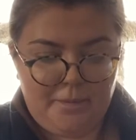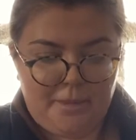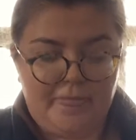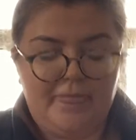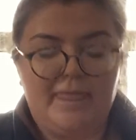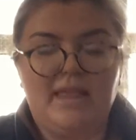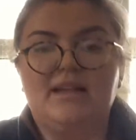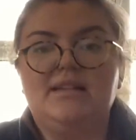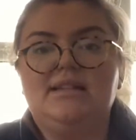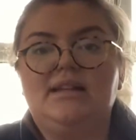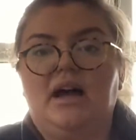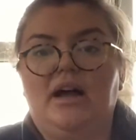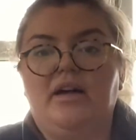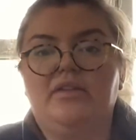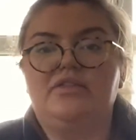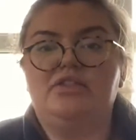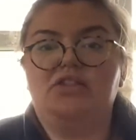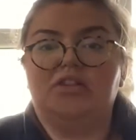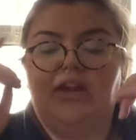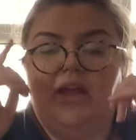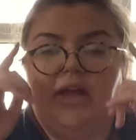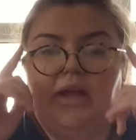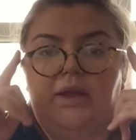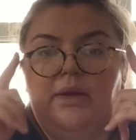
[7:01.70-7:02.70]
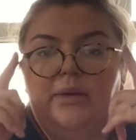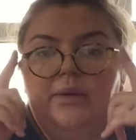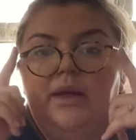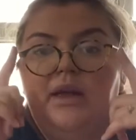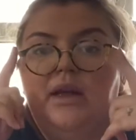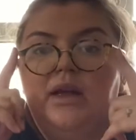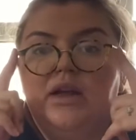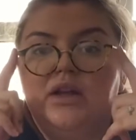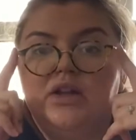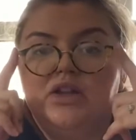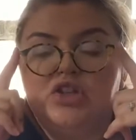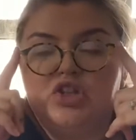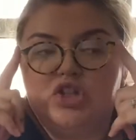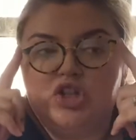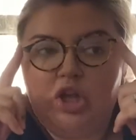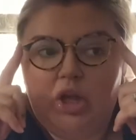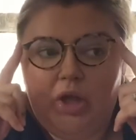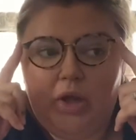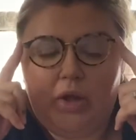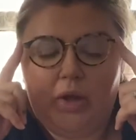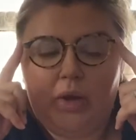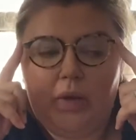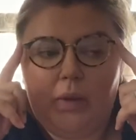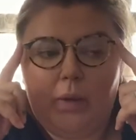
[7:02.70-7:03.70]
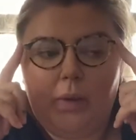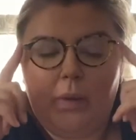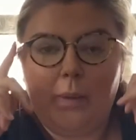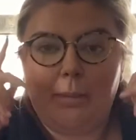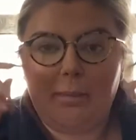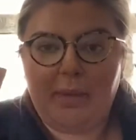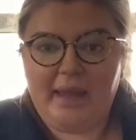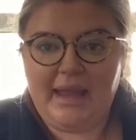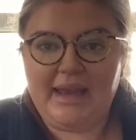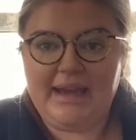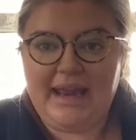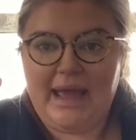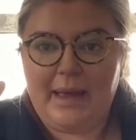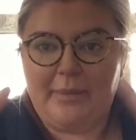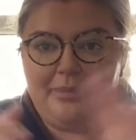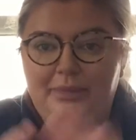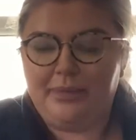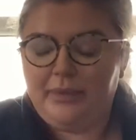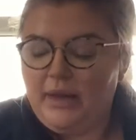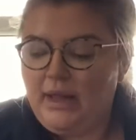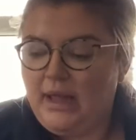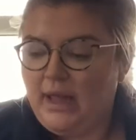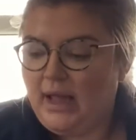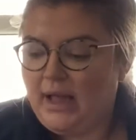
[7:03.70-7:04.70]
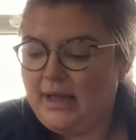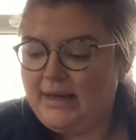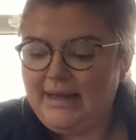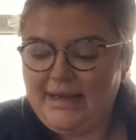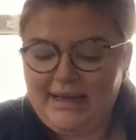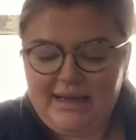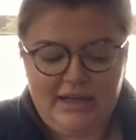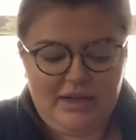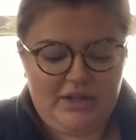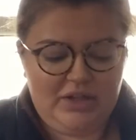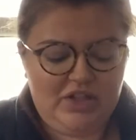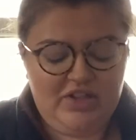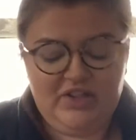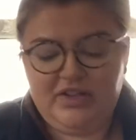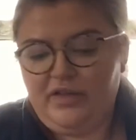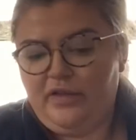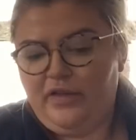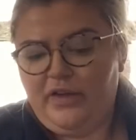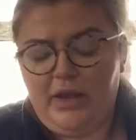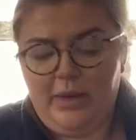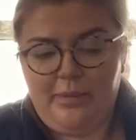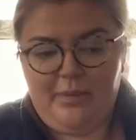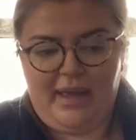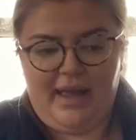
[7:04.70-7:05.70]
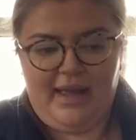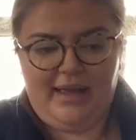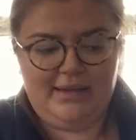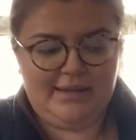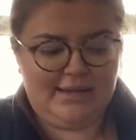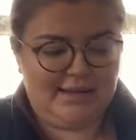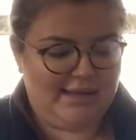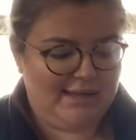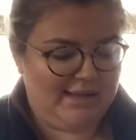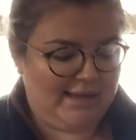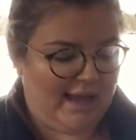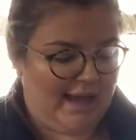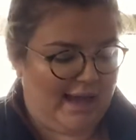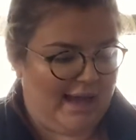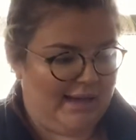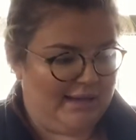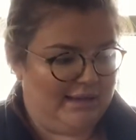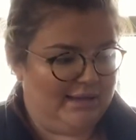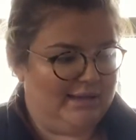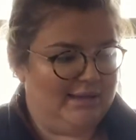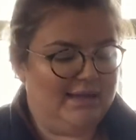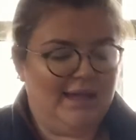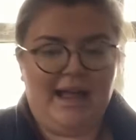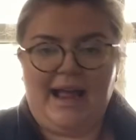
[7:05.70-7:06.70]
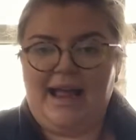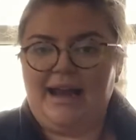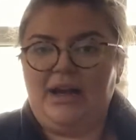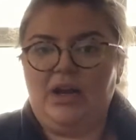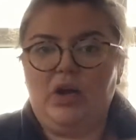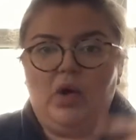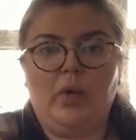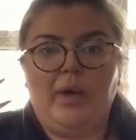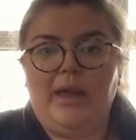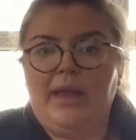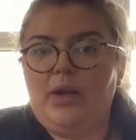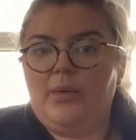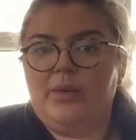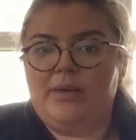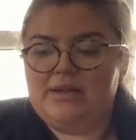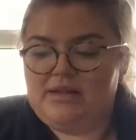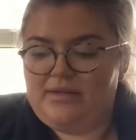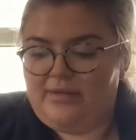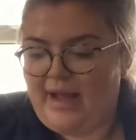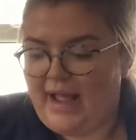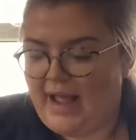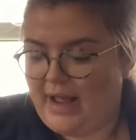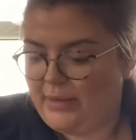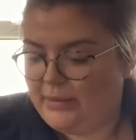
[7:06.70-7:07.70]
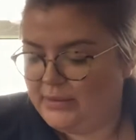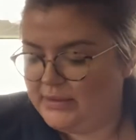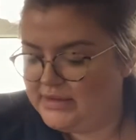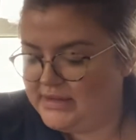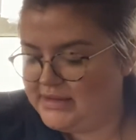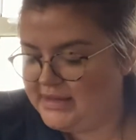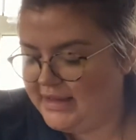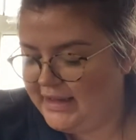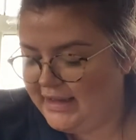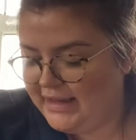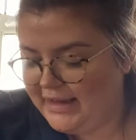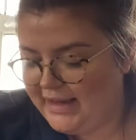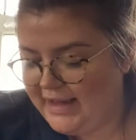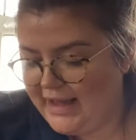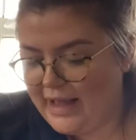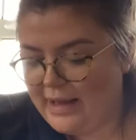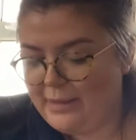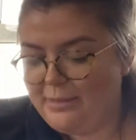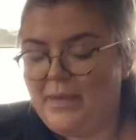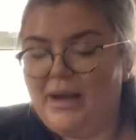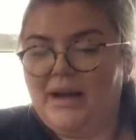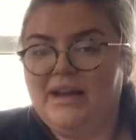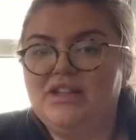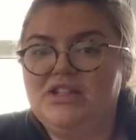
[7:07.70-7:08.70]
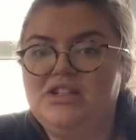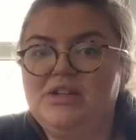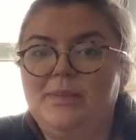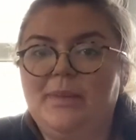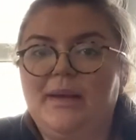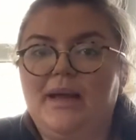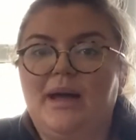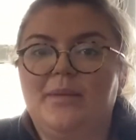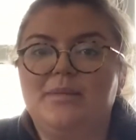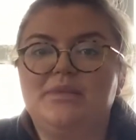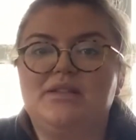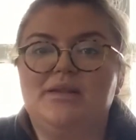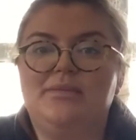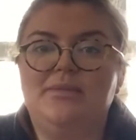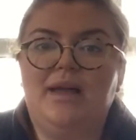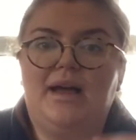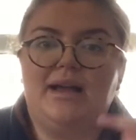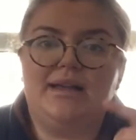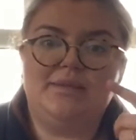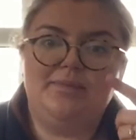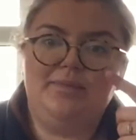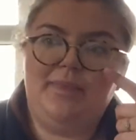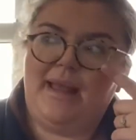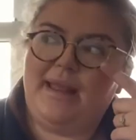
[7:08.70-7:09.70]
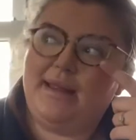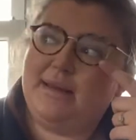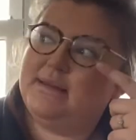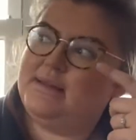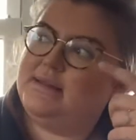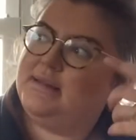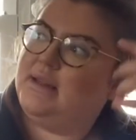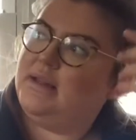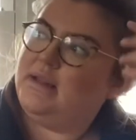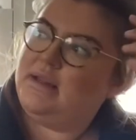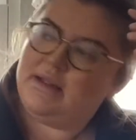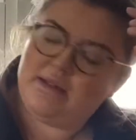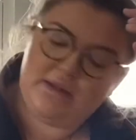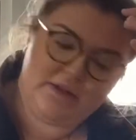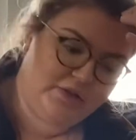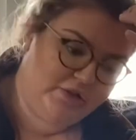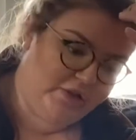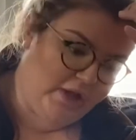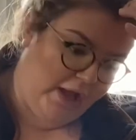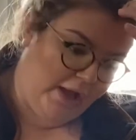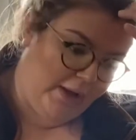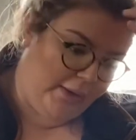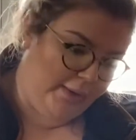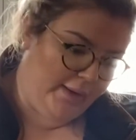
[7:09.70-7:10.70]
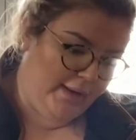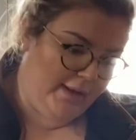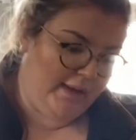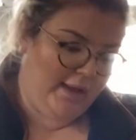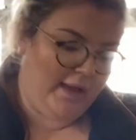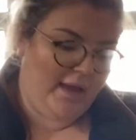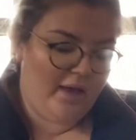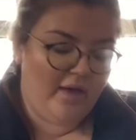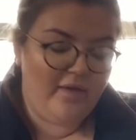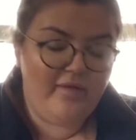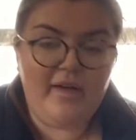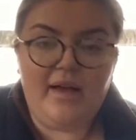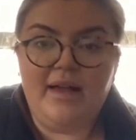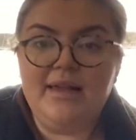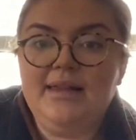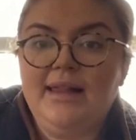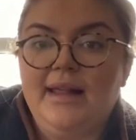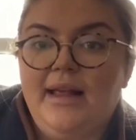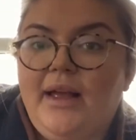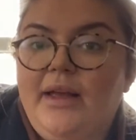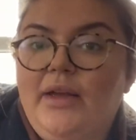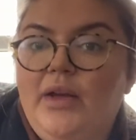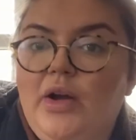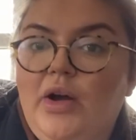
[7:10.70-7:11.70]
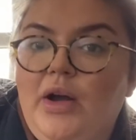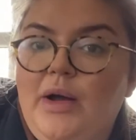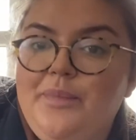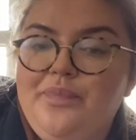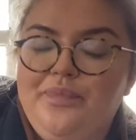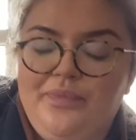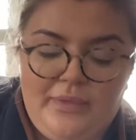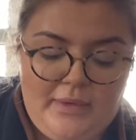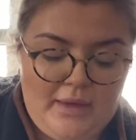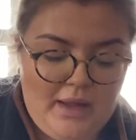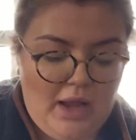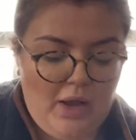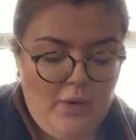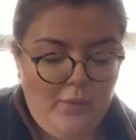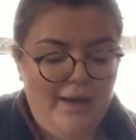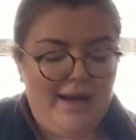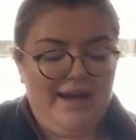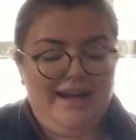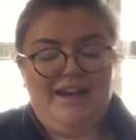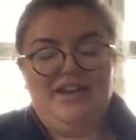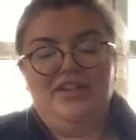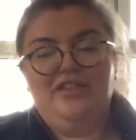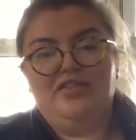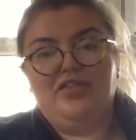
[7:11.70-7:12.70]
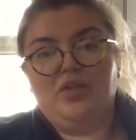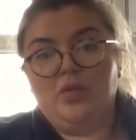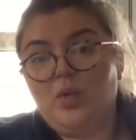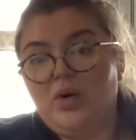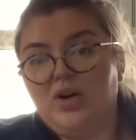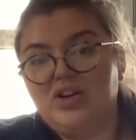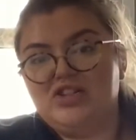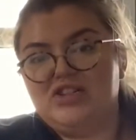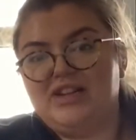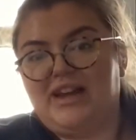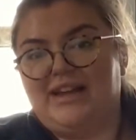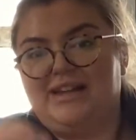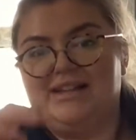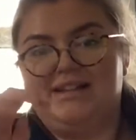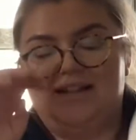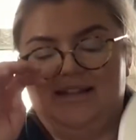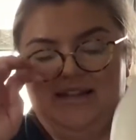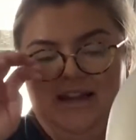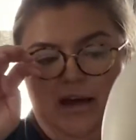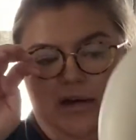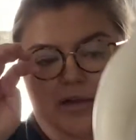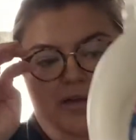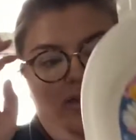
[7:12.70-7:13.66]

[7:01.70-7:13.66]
this afternoon to B&M. I needed just a few bits and had a quick whiz around and managed to pick up some nice bits. So first thing I got, I went in for washing stuff,